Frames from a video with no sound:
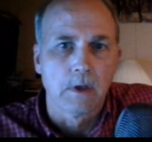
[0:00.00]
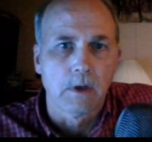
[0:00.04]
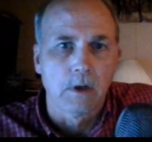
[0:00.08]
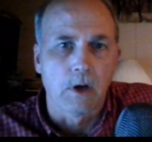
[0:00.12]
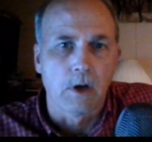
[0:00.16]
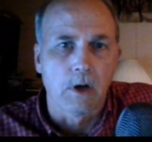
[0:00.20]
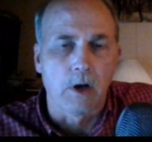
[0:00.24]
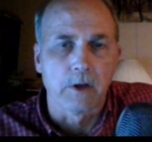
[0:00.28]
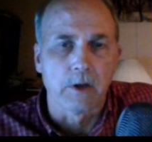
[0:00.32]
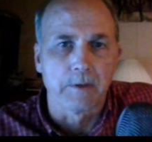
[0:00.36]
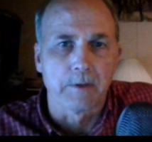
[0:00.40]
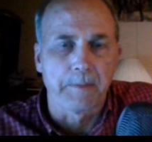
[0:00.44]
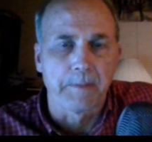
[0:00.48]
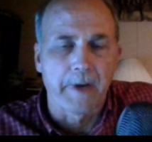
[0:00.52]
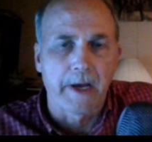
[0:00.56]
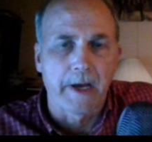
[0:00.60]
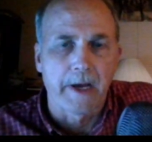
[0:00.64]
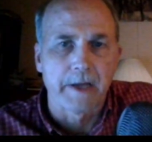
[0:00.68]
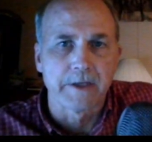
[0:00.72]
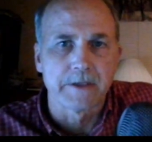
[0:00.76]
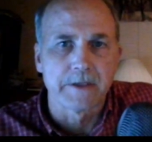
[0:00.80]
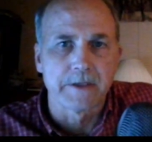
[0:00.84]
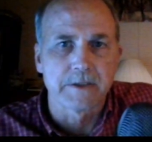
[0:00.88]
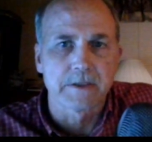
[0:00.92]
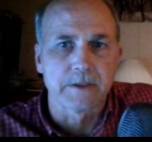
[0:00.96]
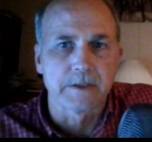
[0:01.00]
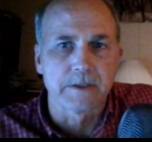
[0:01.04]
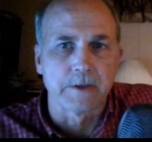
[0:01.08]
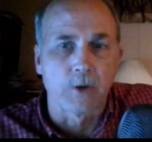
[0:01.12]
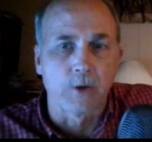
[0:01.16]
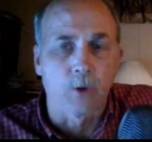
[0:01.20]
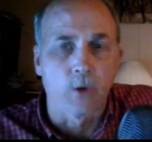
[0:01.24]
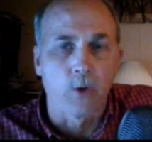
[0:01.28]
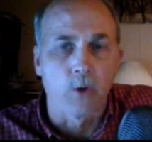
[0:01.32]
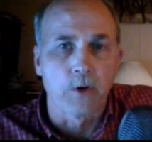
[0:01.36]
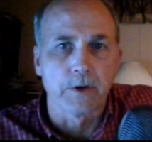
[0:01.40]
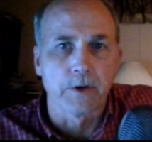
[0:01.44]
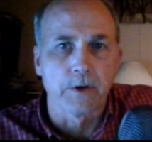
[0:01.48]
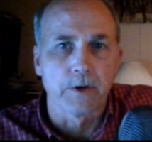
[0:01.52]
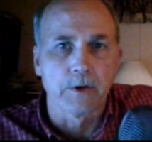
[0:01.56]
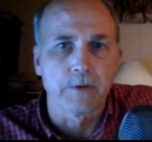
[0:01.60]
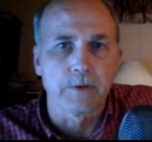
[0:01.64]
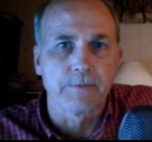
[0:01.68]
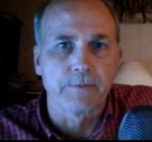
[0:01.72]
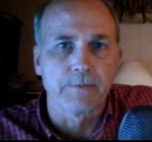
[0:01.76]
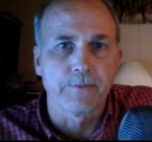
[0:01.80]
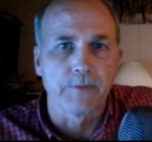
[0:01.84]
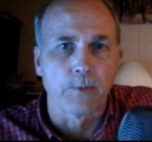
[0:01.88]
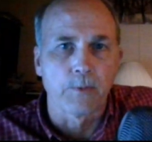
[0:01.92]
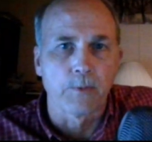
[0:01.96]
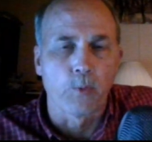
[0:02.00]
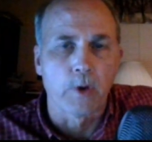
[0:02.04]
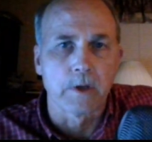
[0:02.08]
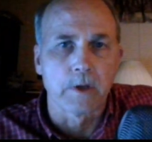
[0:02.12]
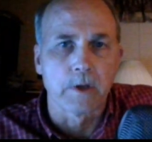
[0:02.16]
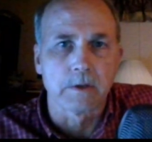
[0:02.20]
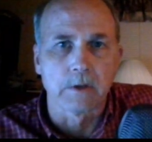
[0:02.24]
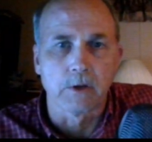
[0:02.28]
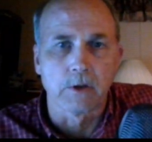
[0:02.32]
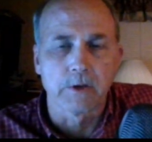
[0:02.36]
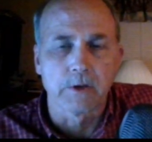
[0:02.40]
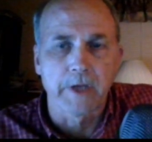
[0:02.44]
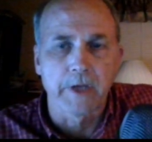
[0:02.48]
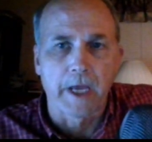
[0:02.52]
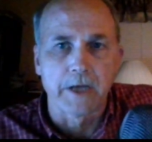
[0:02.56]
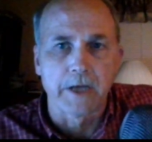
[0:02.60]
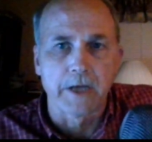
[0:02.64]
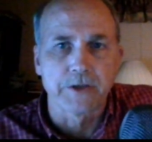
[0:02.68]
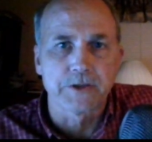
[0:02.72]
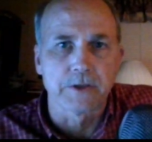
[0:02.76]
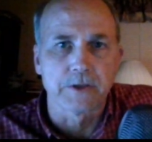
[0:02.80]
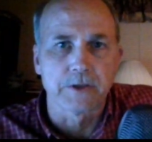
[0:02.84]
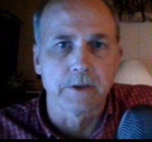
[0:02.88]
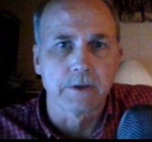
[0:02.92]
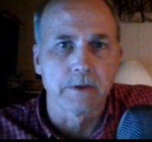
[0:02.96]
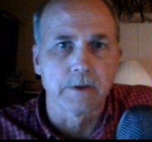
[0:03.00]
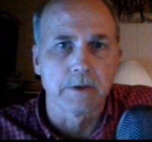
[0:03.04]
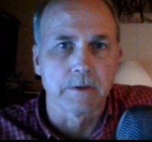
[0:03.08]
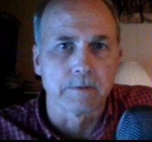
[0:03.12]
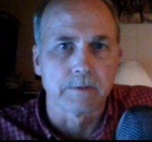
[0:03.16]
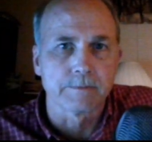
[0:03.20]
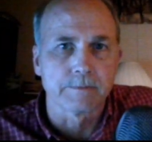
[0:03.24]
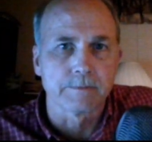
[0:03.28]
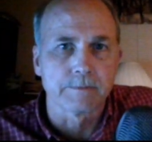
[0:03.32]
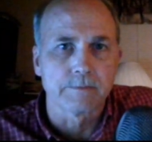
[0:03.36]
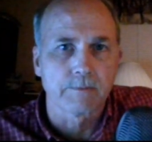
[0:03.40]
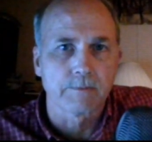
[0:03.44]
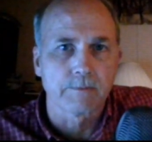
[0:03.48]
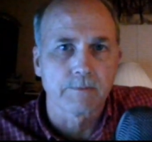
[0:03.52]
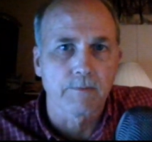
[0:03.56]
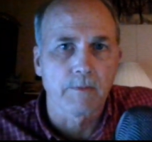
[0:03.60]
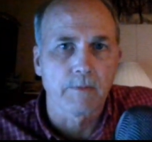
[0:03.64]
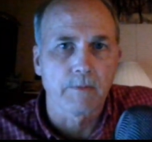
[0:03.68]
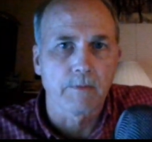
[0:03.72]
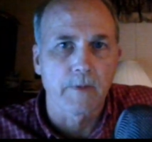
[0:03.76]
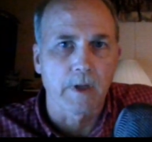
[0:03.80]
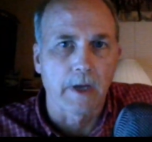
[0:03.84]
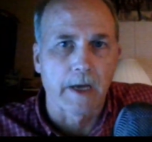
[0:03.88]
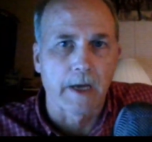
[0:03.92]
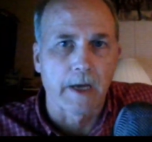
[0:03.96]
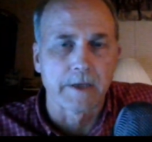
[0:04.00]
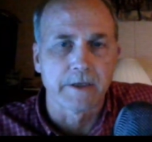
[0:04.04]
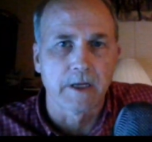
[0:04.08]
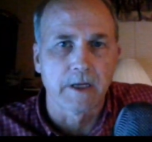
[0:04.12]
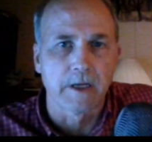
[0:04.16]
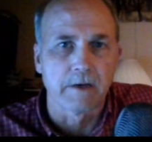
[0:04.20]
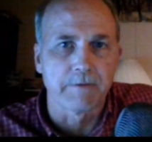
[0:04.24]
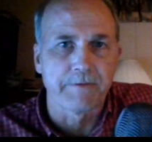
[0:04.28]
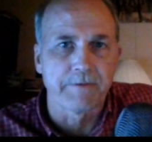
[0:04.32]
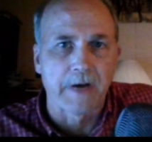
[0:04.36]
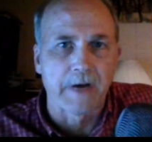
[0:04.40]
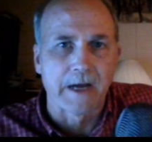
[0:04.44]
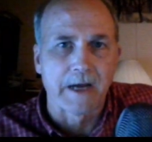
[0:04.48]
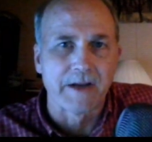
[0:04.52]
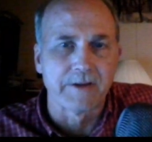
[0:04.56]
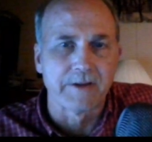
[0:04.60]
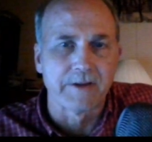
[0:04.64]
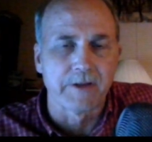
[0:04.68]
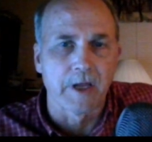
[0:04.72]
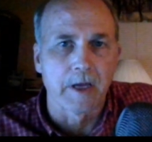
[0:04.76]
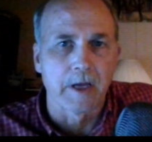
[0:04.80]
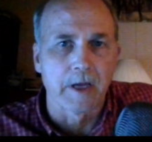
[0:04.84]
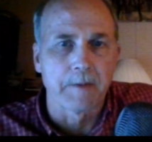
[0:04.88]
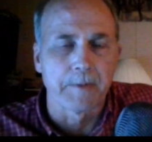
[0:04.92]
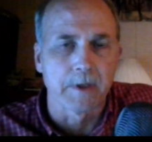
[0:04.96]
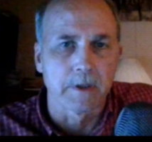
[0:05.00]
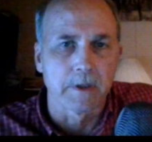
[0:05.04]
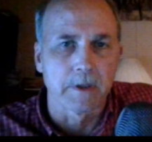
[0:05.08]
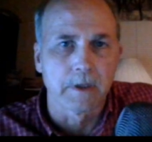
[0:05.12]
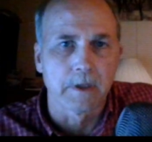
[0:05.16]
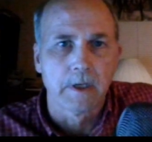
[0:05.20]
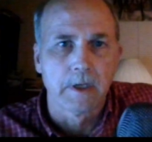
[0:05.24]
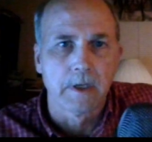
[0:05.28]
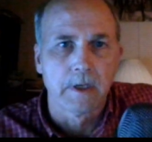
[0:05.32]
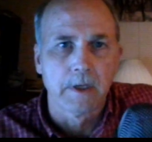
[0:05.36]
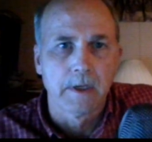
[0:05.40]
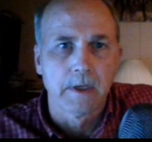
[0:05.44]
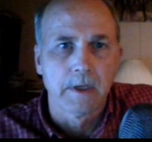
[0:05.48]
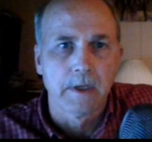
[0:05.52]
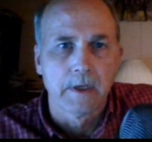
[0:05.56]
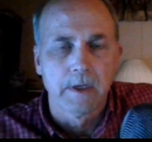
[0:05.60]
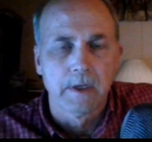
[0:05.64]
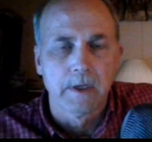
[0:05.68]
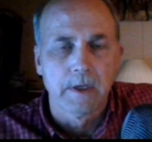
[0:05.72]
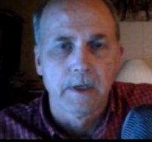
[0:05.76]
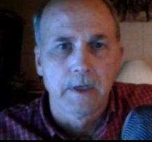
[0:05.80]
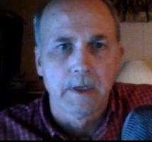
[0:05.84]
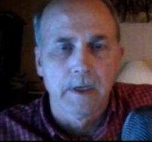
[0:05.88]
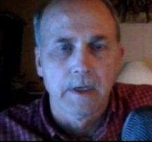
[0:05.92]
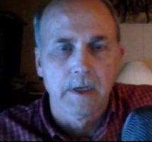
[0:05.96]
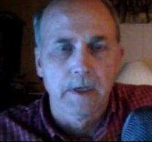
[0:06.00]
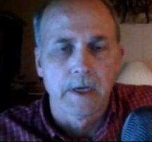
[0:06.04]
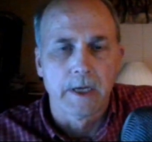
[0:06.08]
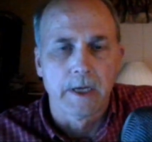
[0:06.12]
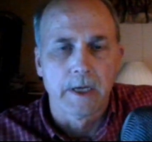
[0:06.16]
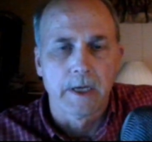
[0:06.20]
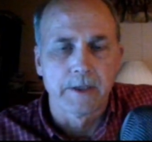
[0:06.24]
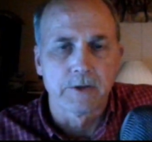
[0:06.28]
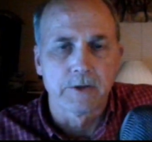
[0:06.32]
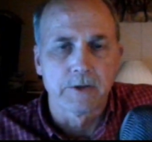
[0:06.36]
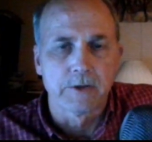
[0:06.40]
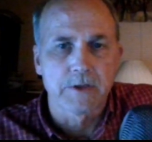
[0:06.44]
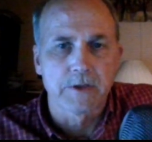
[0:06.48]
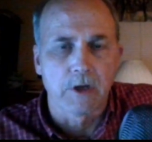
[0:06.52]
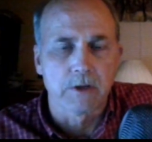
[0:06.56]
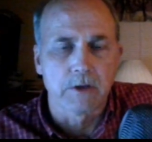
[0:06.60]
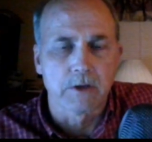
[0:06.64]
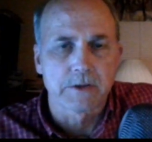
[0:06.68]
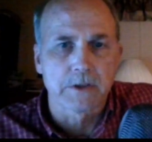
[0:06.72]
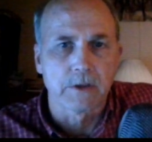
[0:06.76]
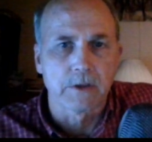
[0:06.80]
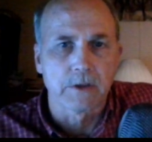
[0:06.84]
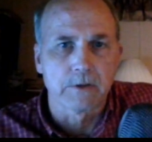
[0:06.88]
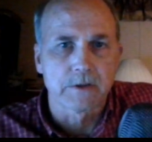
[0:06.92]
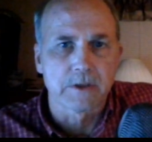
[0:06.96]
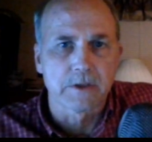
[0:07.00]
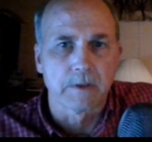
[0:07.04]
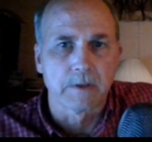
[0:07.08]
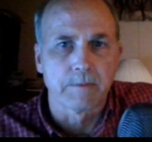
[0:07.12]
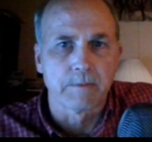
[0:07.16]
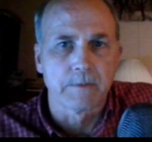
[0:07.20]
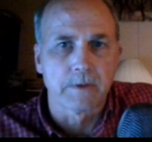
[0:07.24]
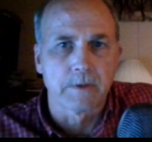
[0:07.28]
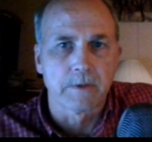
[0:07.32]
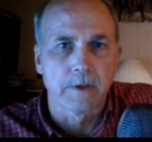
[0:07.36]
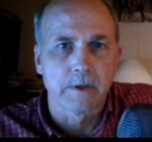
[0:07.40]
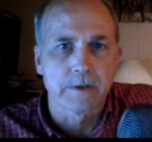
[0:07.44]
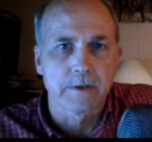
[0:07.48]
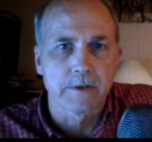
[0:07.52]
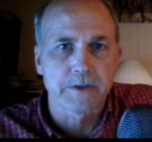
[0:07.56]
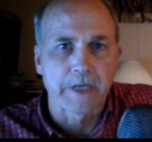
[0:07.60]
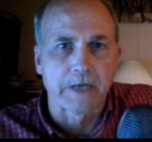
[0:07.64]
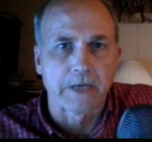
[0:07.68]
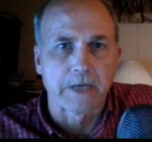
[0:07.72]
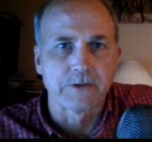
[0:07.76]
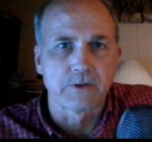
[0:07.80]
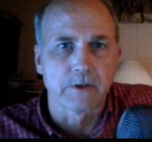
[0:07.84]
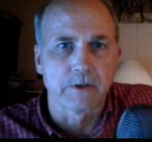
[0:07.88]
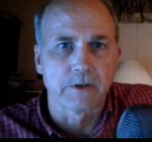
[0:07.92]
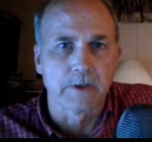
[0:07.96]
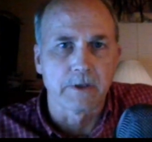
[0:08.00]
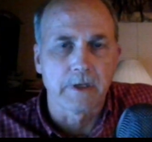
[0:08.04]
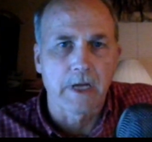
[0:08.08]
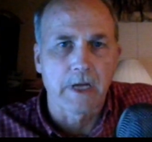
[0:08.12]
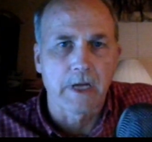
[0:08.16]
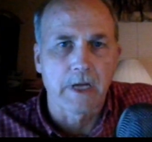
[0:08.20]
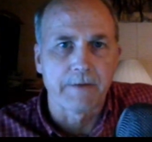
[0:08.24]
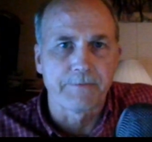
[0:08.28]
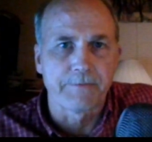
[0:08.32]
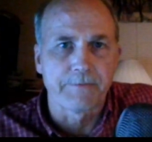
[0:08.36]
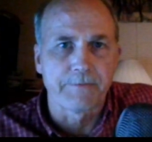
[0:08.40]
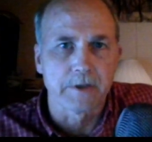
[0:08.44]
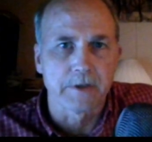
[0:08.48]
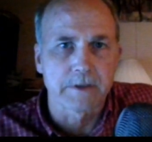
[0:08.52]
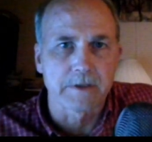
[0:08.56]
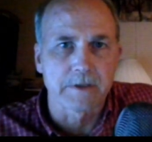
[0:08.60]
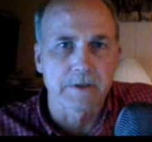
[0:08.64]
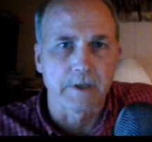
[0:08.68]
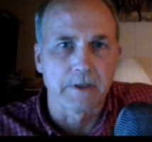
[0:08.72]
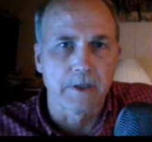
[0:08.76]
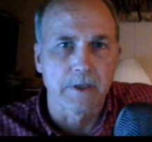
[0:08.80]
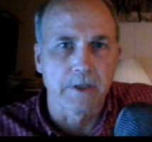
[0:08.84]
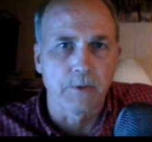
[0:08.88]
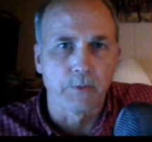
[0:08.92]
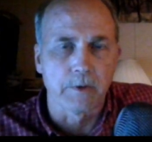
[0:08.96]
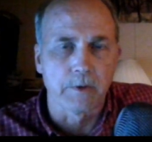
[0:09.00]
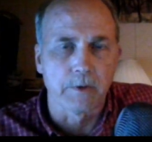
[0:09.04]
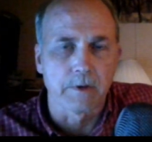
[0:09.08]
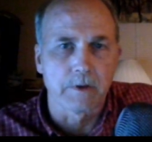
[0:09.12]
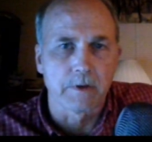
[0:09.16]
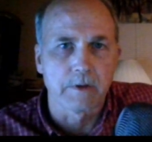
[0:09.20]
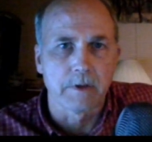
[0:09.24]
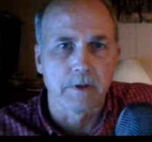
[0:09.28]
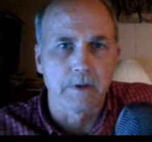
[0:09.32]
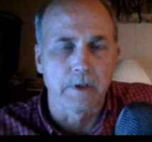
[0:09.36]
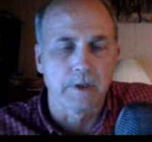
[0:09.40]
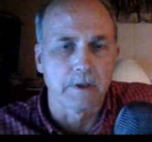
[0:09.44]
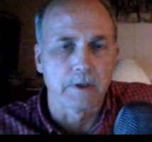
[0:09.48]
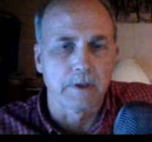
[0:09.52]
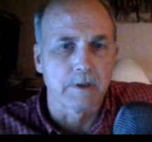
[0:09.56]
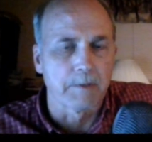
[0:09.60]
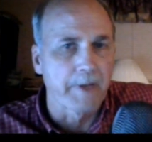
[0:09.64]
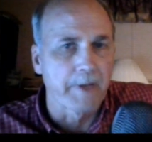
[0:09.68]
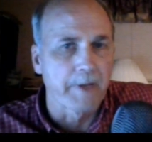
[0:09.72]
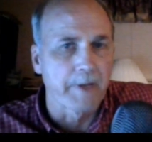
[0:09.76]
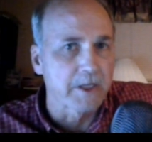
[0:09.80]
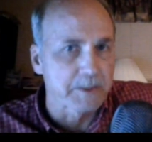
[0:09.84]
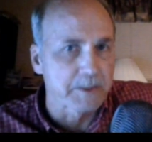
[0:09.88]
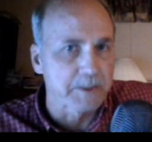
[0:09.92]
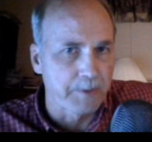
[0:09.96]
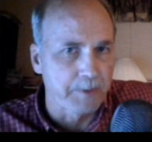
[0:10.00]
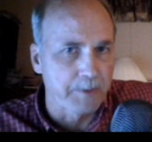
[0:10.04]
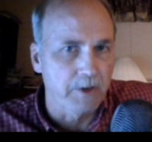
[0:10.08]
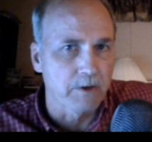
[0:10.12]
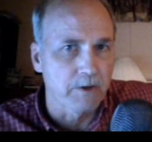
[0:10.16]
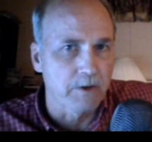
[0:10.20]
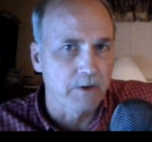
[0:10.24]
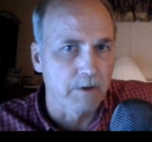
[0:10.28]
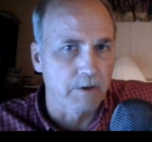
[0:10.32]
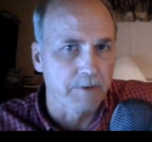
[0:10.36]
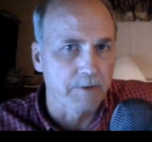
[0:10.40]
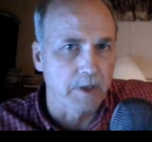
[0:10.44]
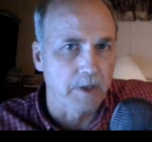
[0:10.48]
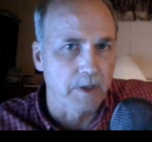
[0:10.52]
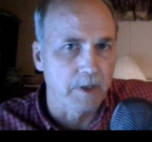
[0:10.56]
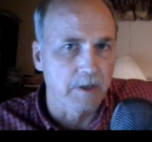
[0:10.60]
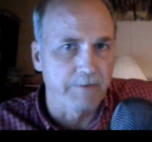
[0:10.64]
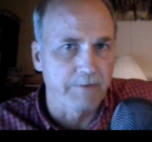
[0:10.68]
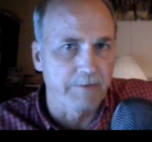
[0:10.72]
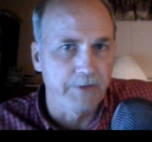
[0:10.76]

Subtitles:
all the bodies in order from one location and identifying them, and there's also some scheduling conflicts, I think, with the main speaker, that the